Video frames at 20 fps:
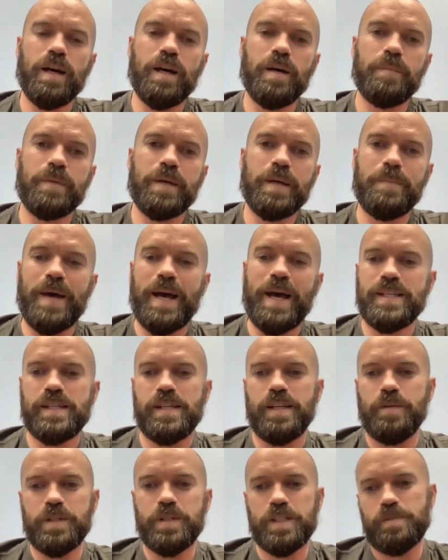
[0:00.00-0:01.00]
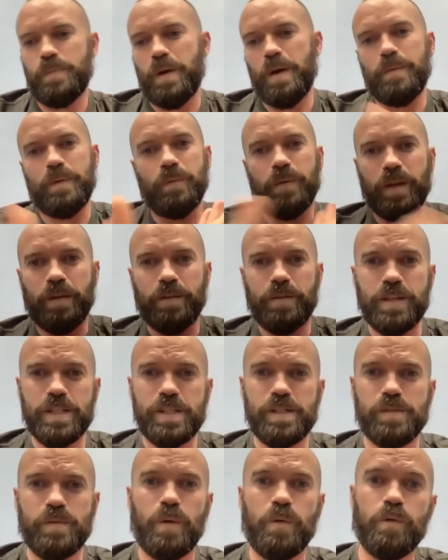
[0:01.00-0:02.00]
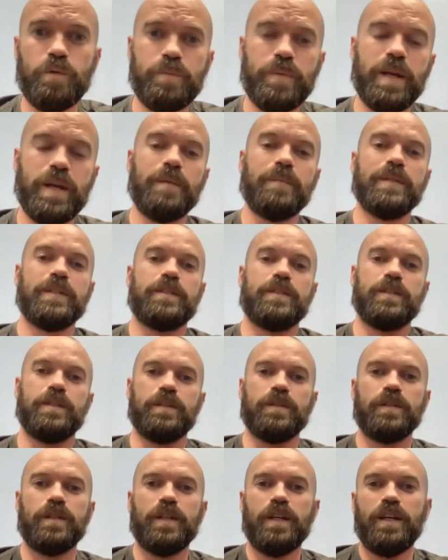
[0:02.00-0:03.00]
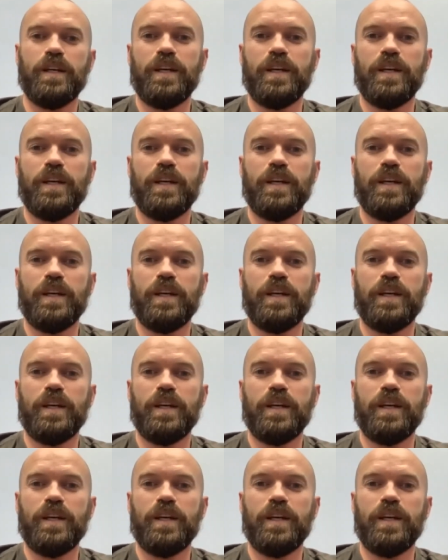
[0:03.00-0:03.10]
capacity, which is probably one of the reasons why we've been able to,